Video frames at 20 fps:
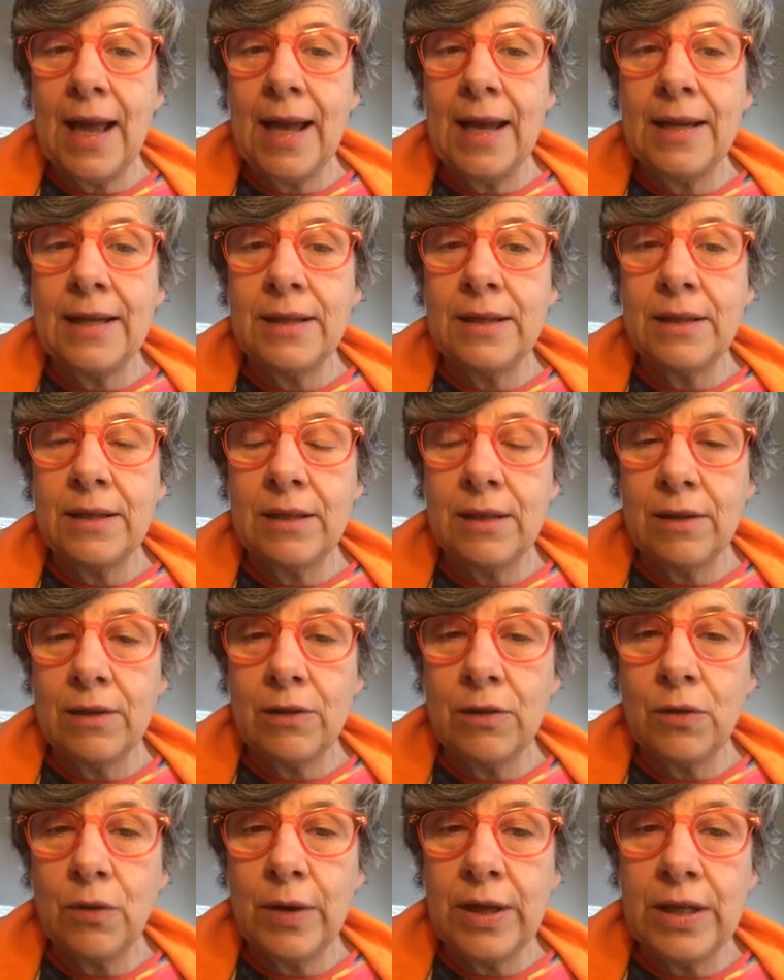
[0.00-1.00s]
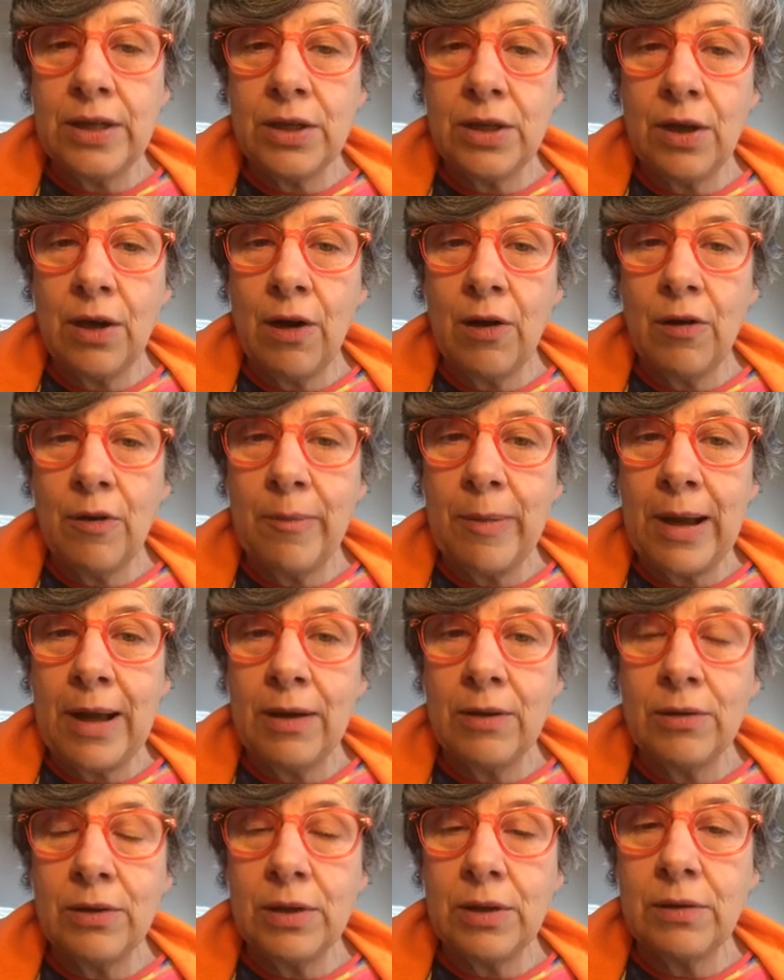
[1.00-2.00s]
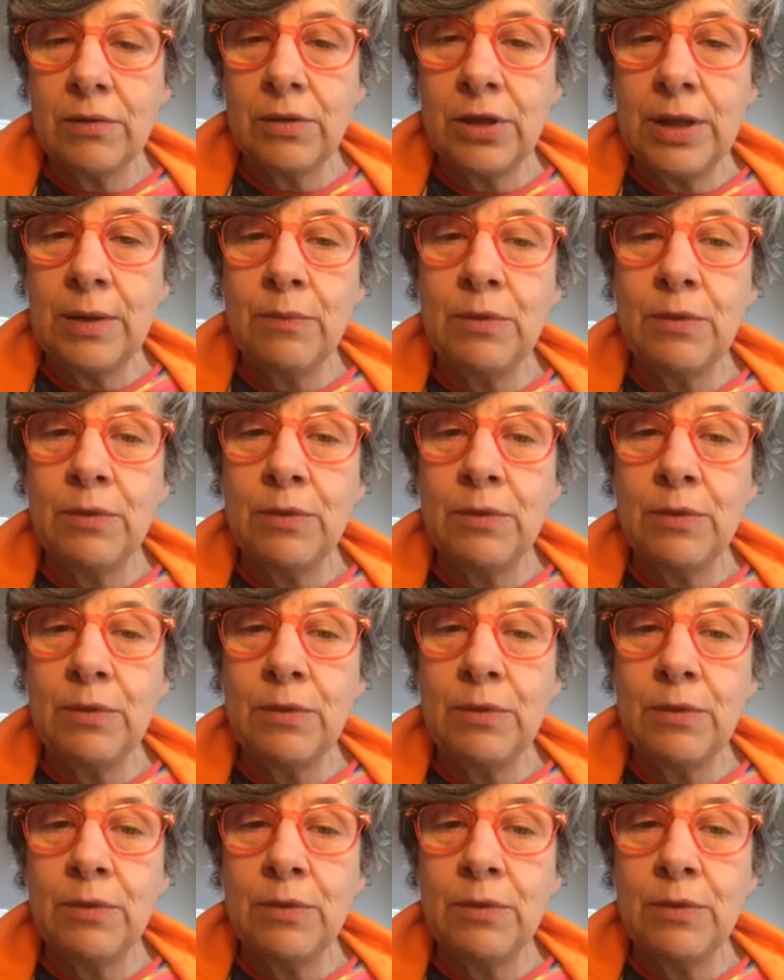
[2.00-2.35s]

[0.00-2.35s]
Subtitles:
and talking to her about